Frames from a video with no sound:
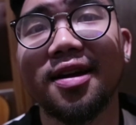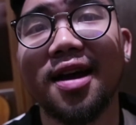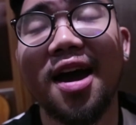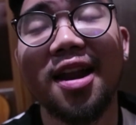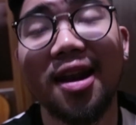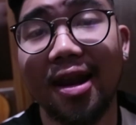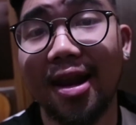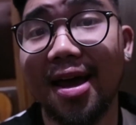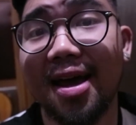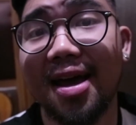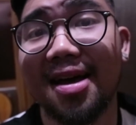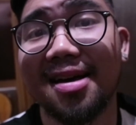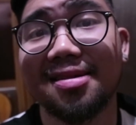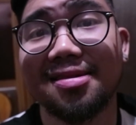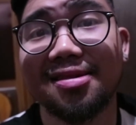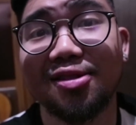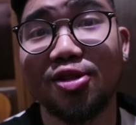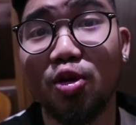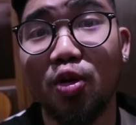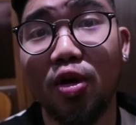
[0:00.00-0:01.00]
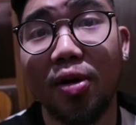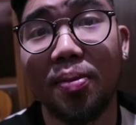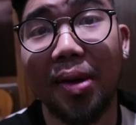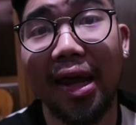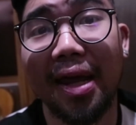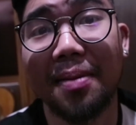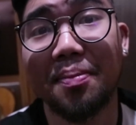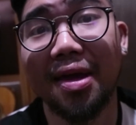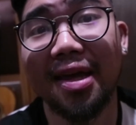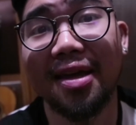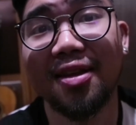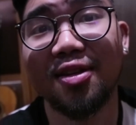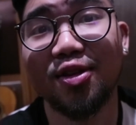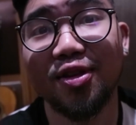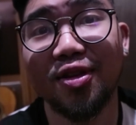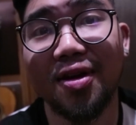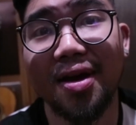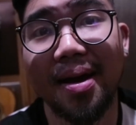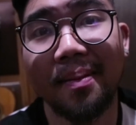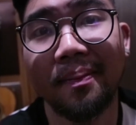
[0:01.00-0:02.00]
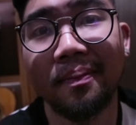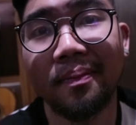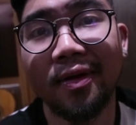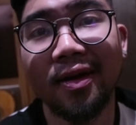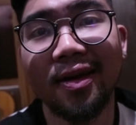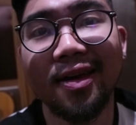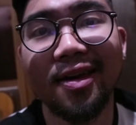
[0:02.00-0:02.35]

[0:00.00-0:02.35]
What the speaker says: Unless you are being mean to them,